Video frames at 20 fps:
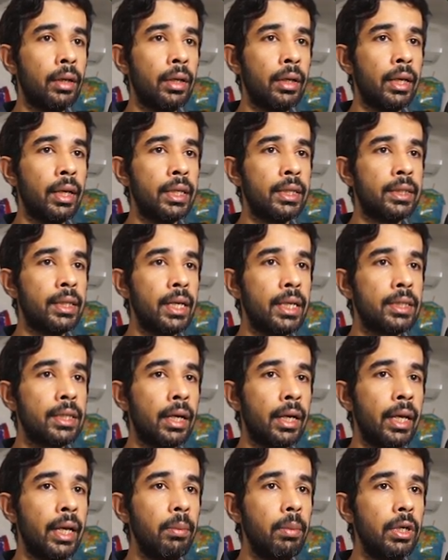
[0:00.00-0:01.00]
It says
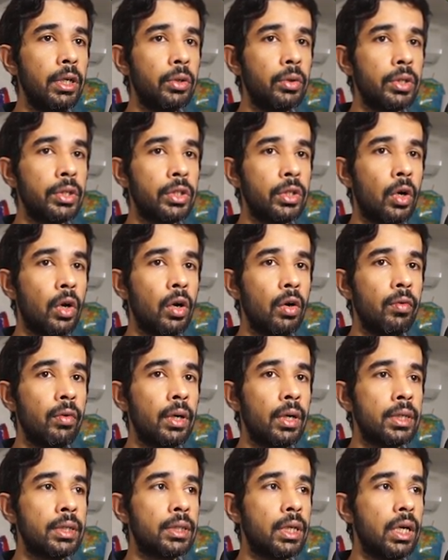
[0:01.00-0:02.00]
unable to resolve
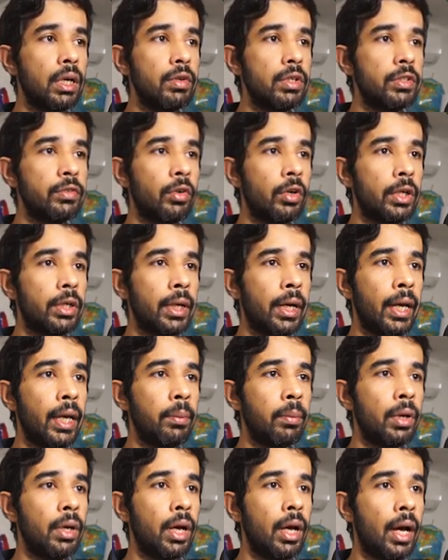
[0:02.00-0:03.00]
a service for
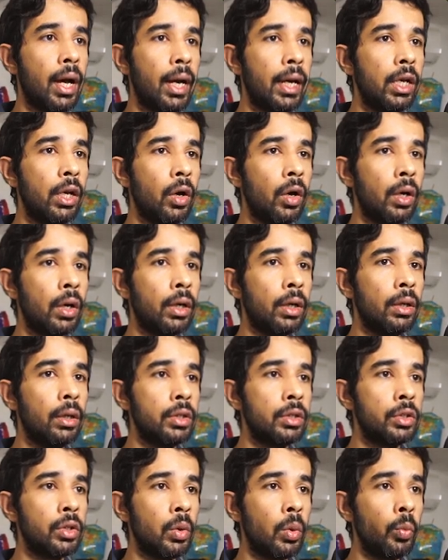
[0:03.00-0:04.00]
type iLogger.
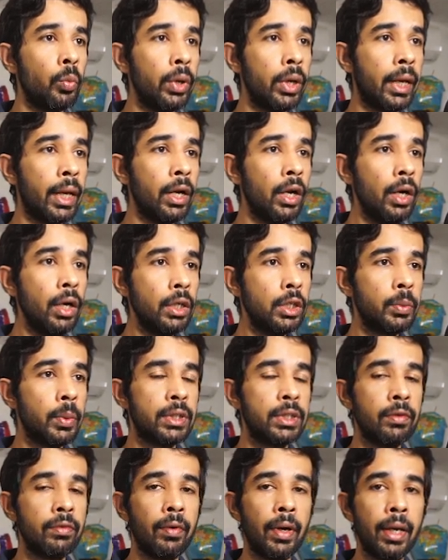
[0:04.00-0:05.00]
So we cannot
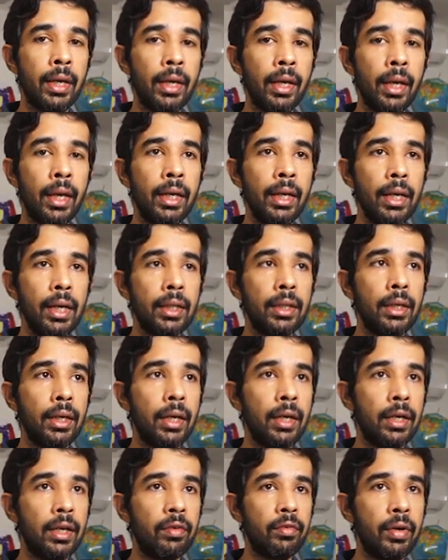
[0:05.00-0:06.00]
specify any other
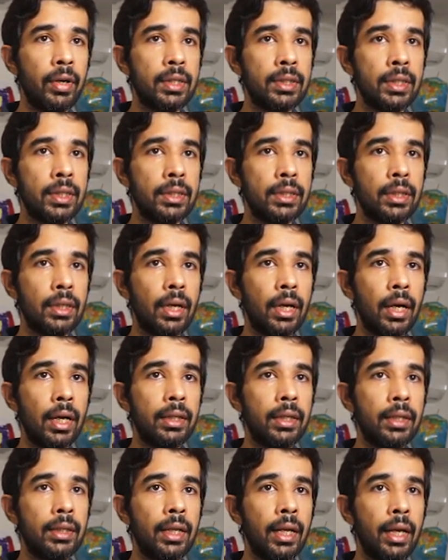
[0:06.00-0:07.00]
interfaces
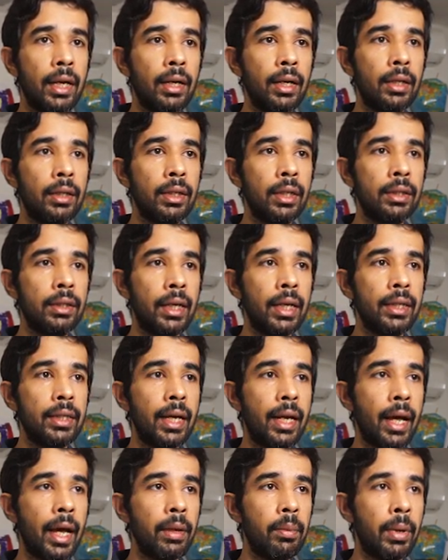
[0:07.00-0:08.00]
other than the three
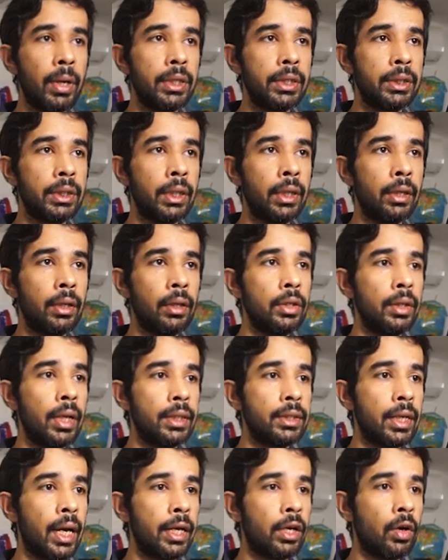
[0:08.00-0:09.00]
that I mentioned.
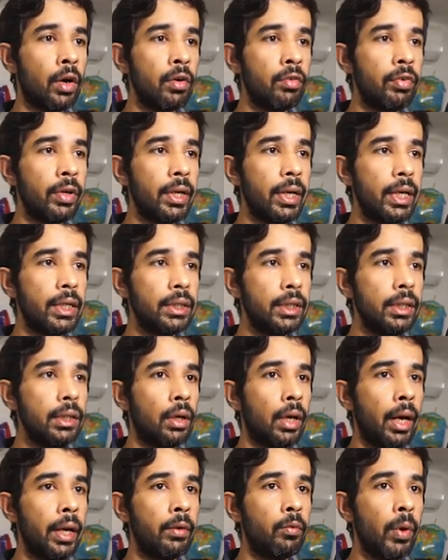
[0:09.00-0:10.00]
That's iConfiguration,
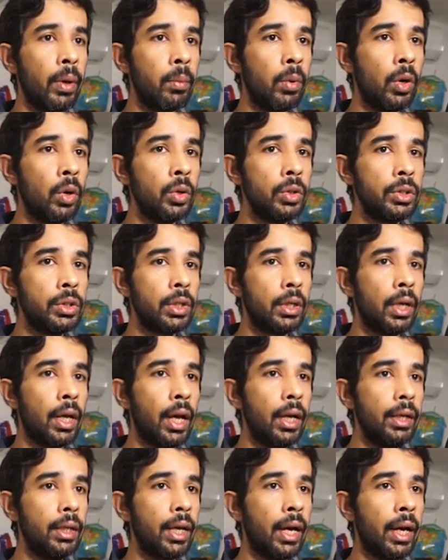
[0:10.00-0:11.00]
iWebHost,
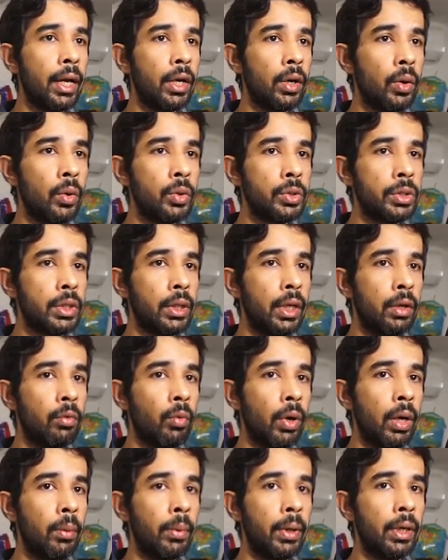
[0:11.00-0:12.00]
and the iHost
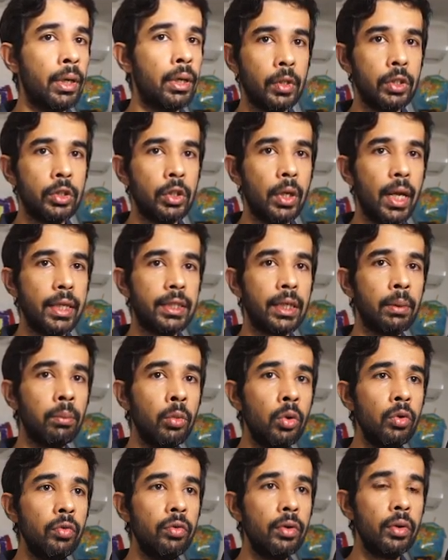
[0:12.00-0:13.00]
environment. So let's
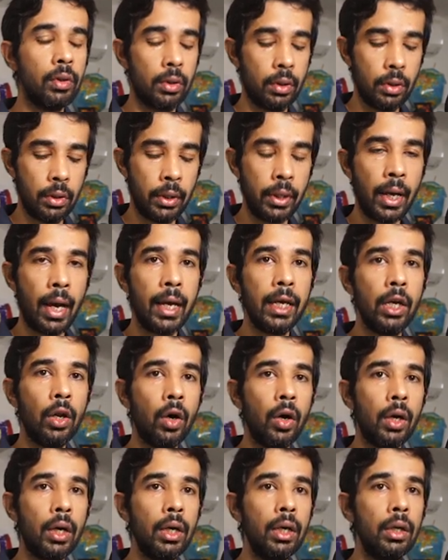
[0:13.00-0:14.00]
remove the
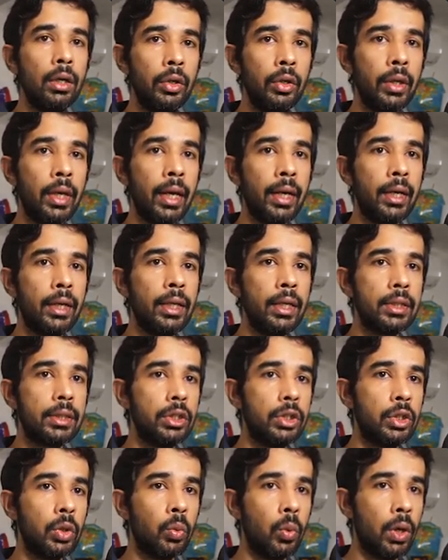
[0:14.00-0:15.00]
iLogger to get
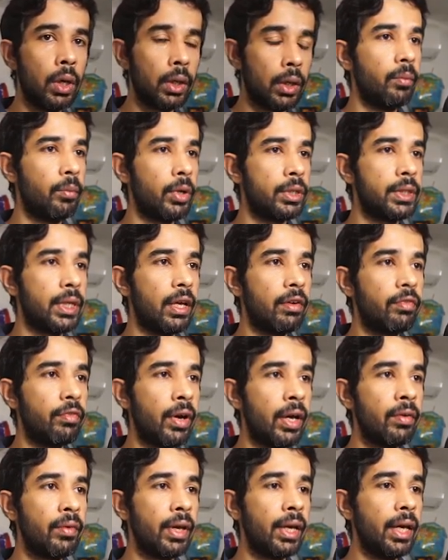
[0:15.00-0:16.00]
this to work. Pressing
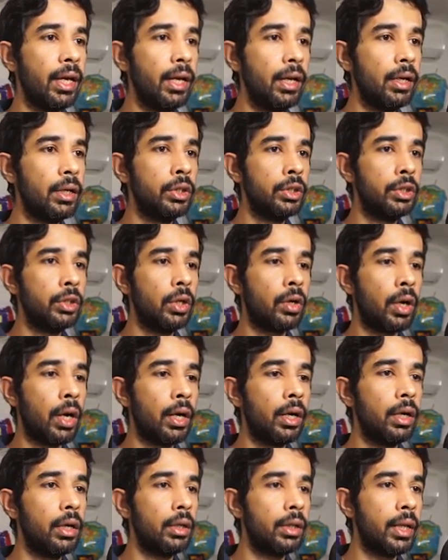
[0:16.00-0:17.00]
F5 again should
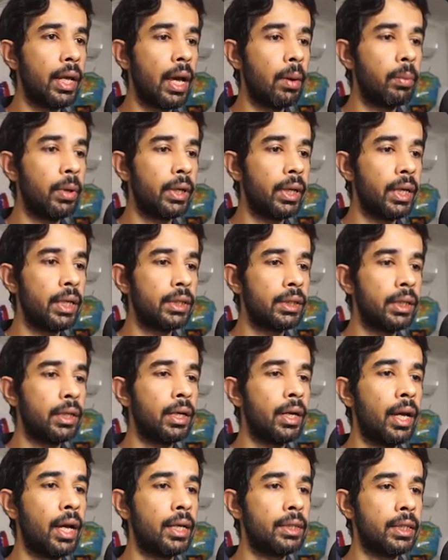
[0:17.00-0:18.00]
run the
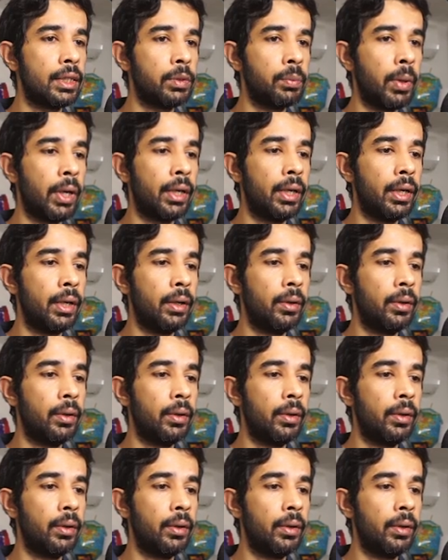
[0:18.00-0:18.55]
application as expected.